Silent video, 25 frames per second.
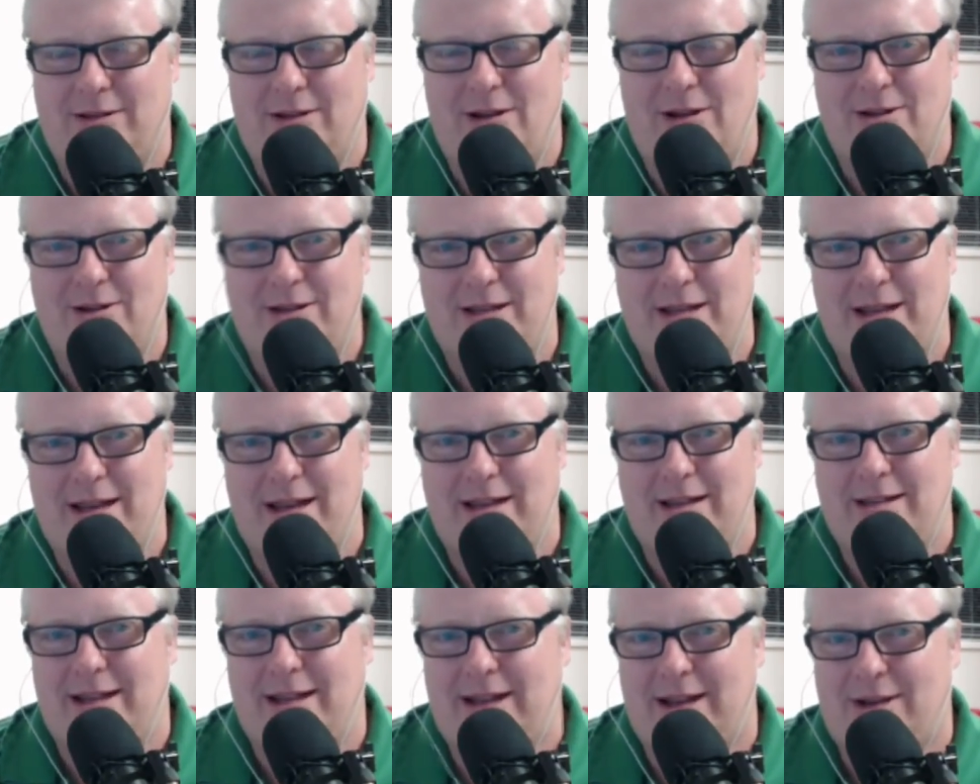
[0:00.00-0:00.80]

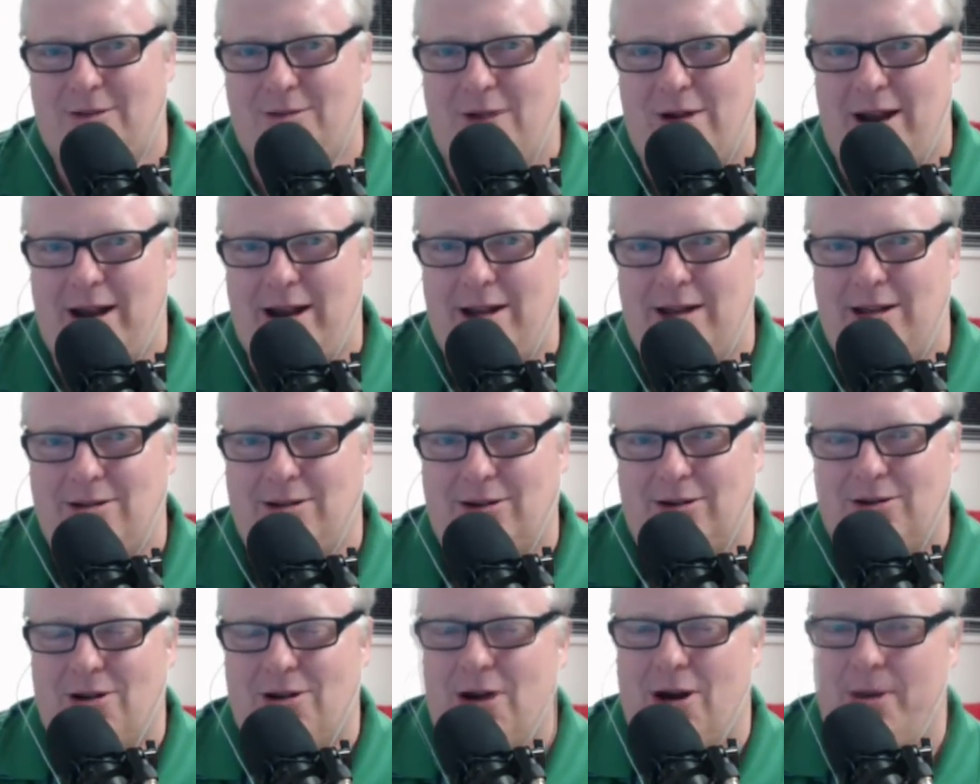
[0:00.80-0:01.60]

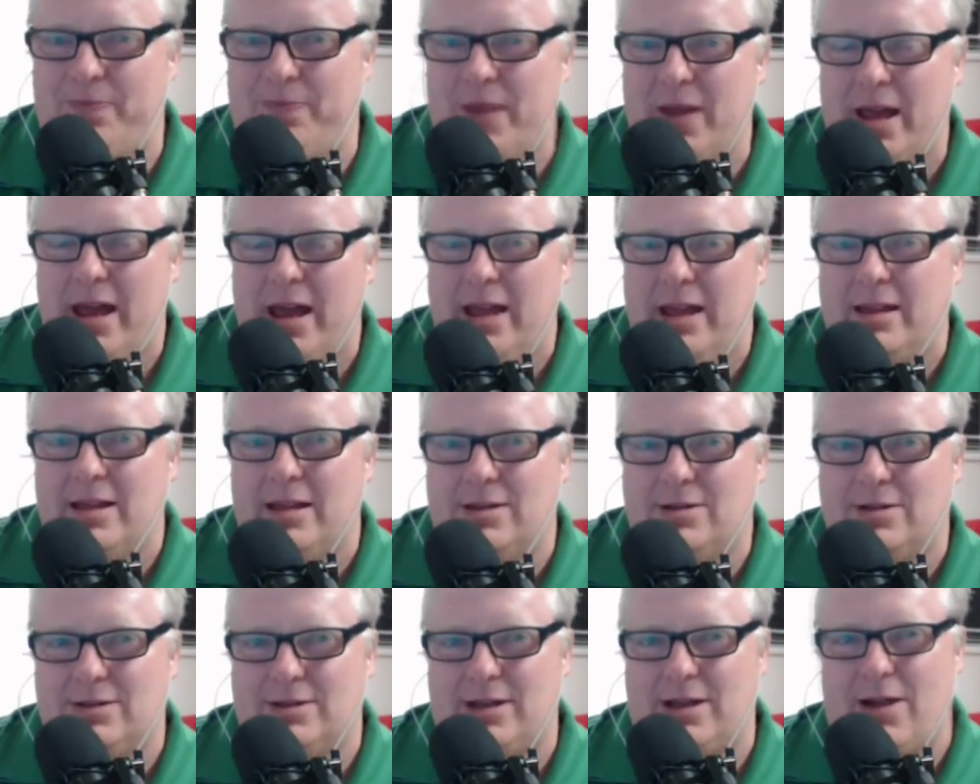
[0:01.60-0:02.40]
AussieTechRadio.com.
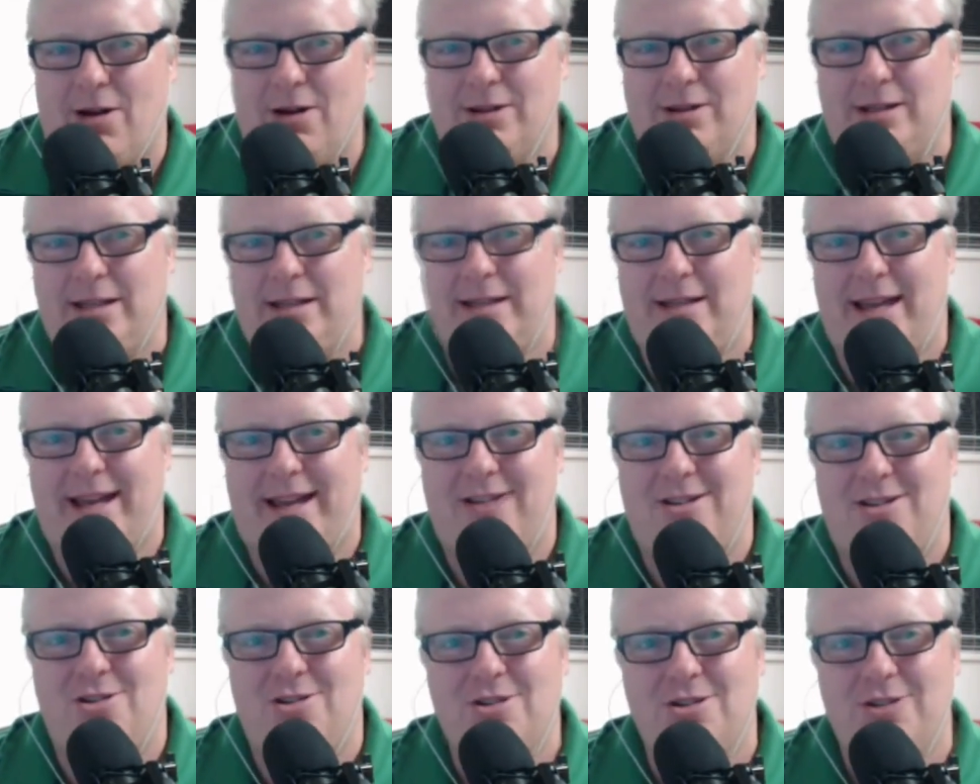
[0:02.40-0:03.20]
There's also Aussie
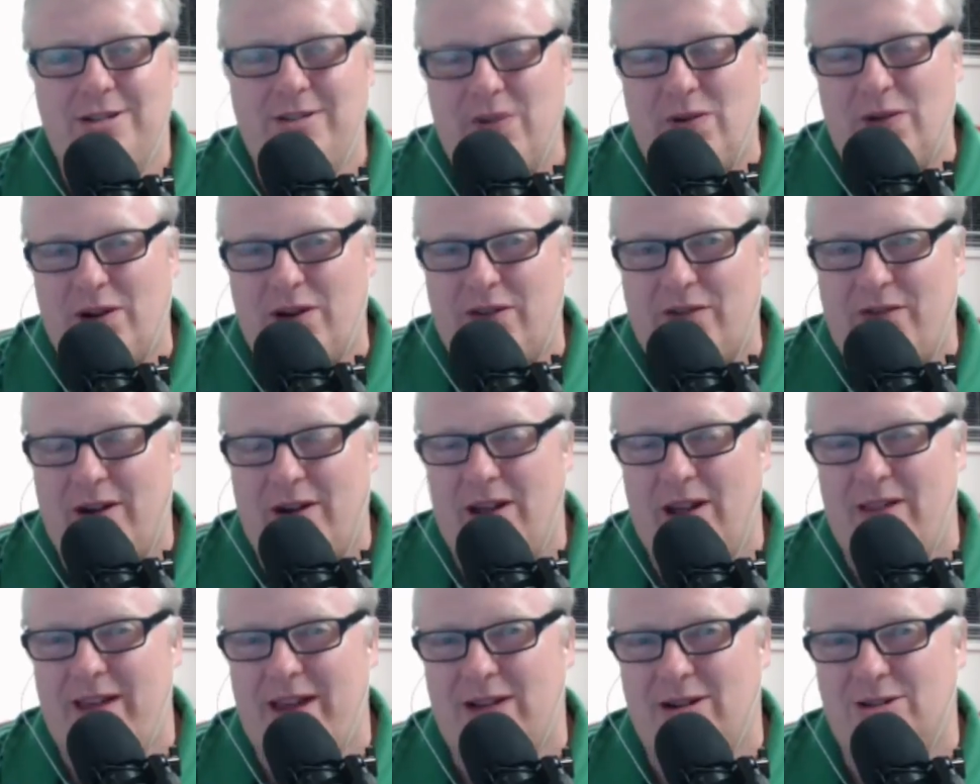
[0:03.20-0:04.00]
Tech News if you want to
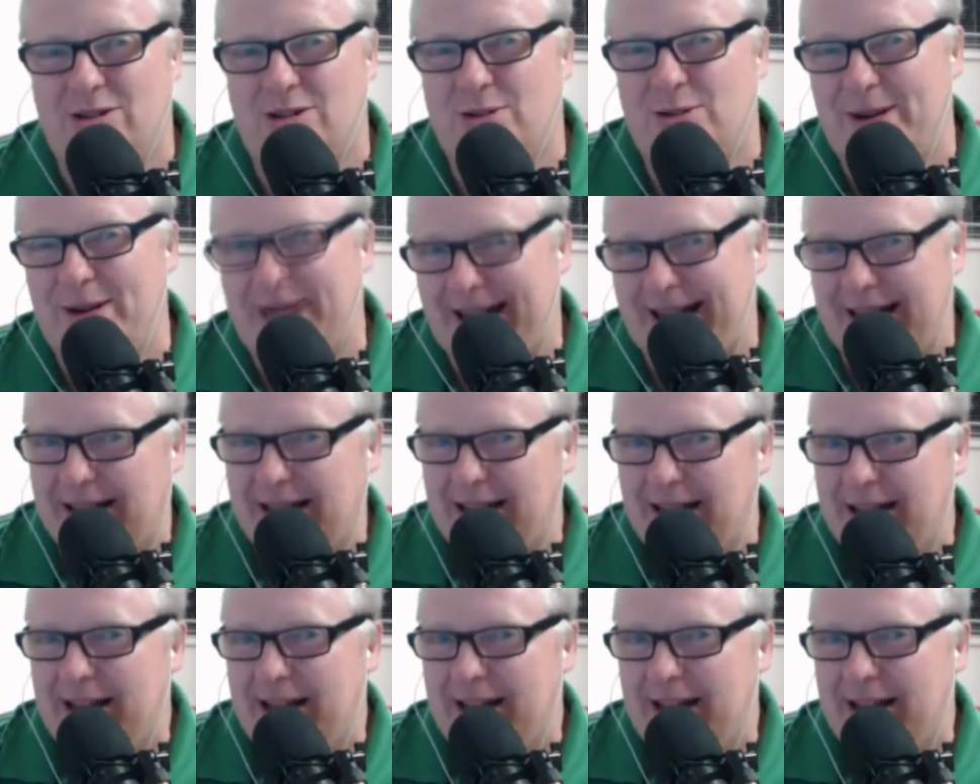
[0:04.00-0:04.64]
follow that on Twitter.